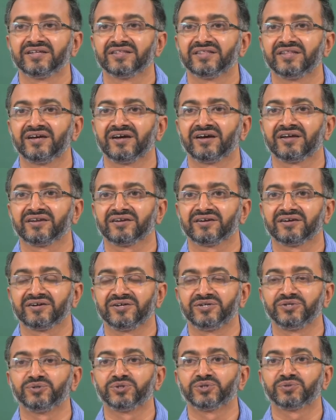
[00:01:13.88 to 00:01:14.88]
They are
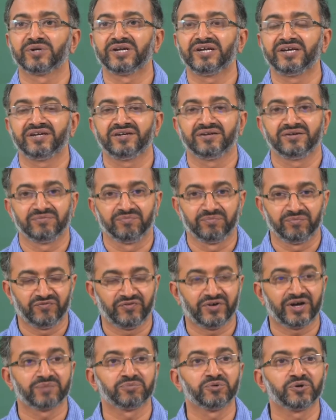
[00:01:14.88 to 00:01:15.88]
usually
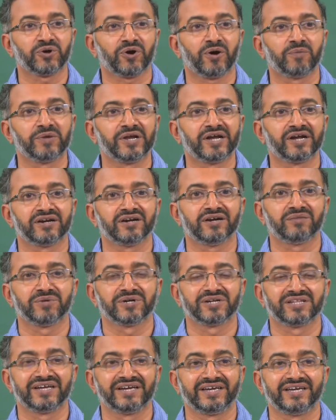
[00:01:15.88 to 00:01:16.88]
far more complicated,
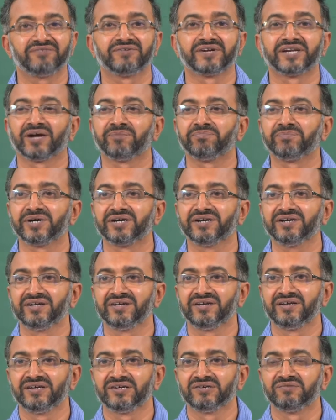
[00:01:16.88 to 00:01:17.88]
but they give a number
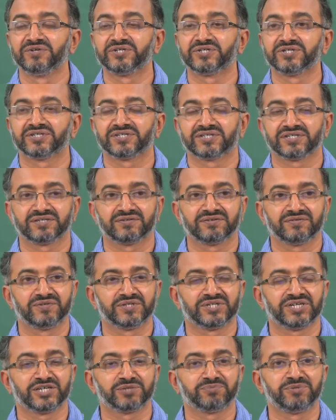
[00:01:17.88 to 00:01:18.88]
which
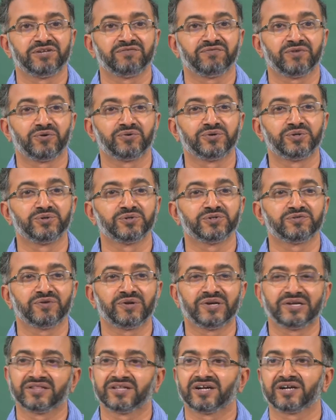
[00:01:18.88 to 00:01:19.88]
has been found
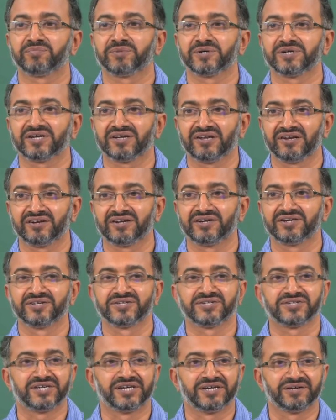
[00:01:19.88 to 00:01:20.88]
useful in that particular
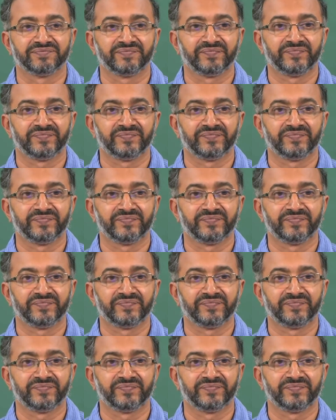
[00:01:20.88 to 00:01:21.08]
industry.